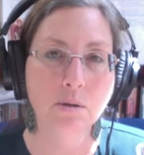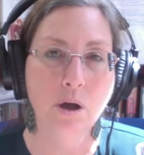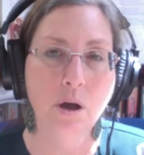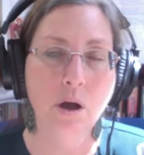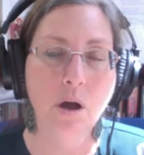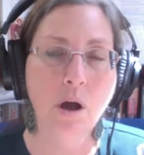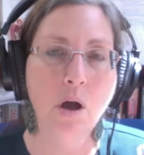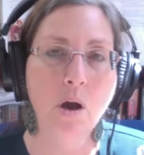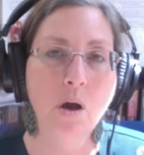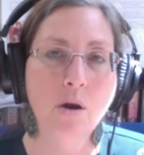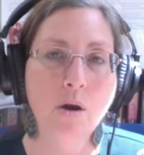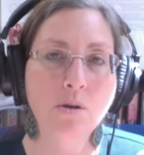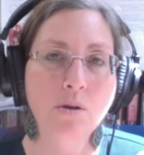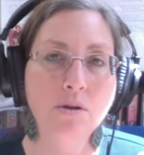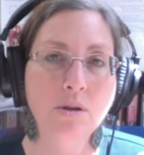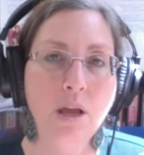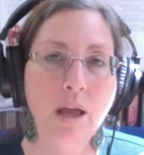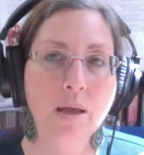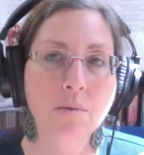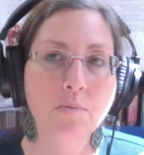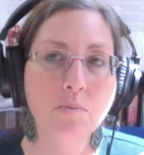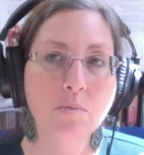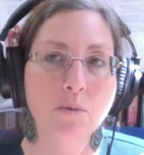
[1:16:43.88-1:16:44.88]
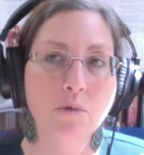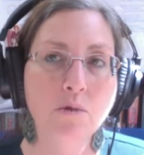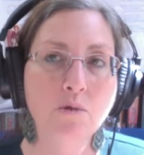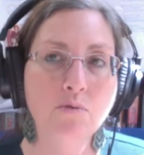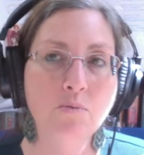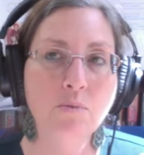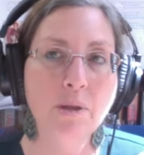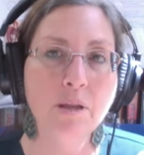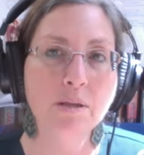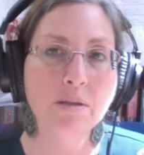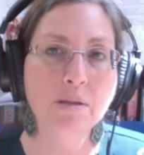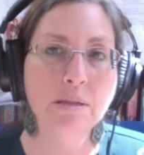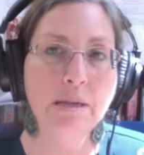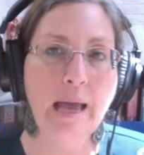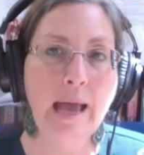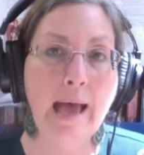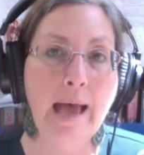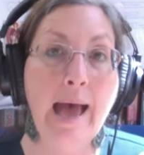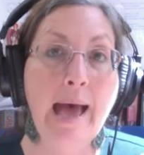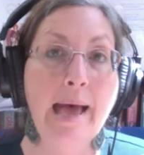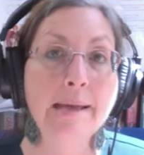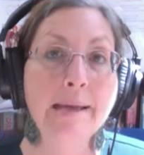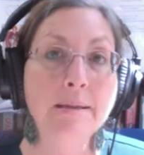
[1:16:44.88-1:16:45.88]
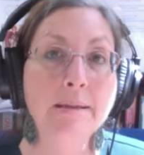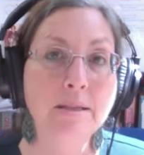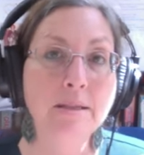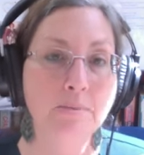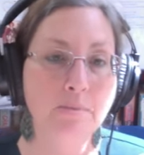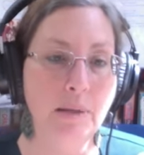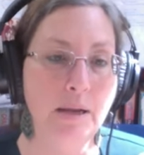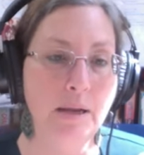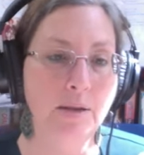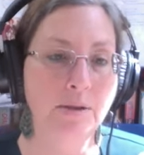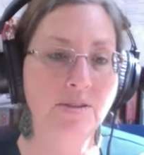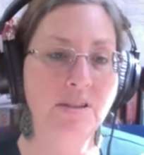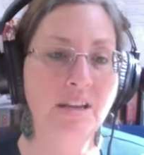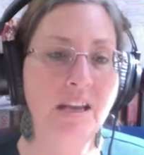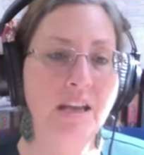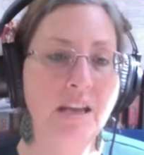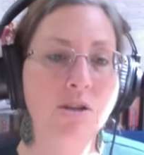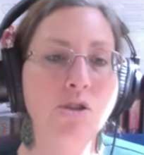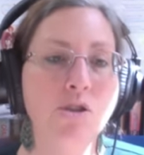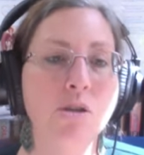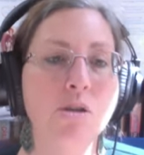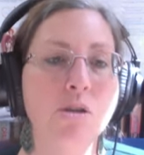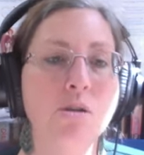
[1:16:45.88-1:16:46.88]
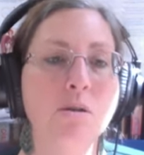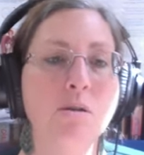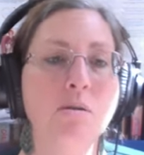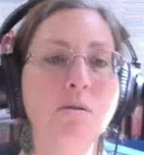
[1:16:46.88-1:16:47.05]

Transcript: Art and movement as meditation.